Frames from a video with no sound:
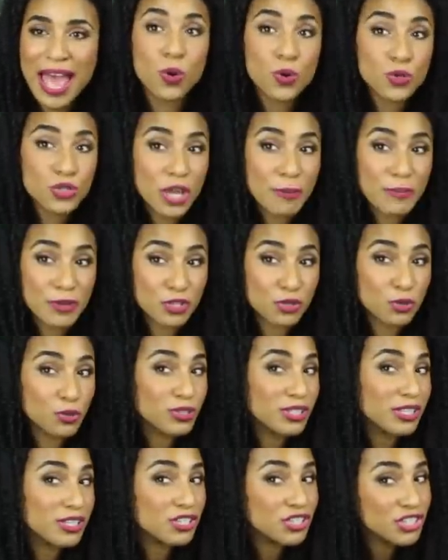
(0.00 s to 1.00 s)
Also, be
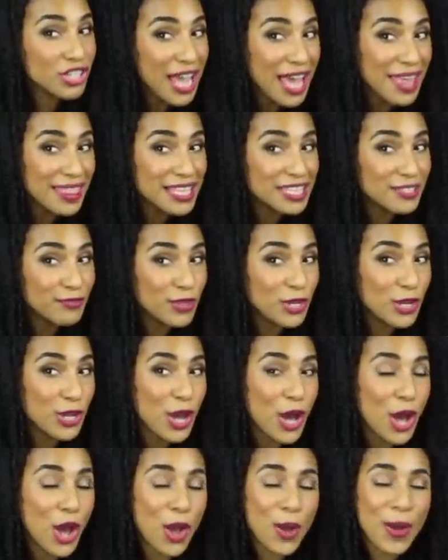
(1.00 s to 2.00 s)
sure to share this
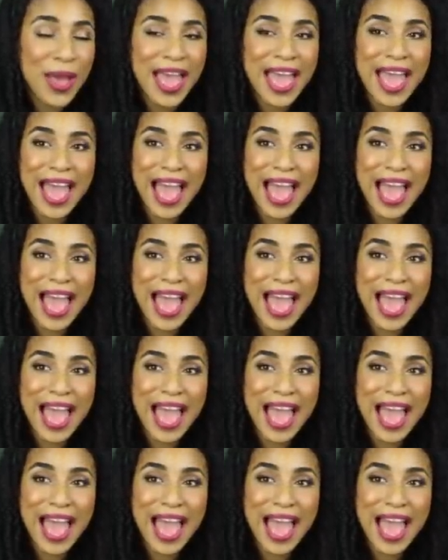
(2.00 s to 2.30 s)
video, and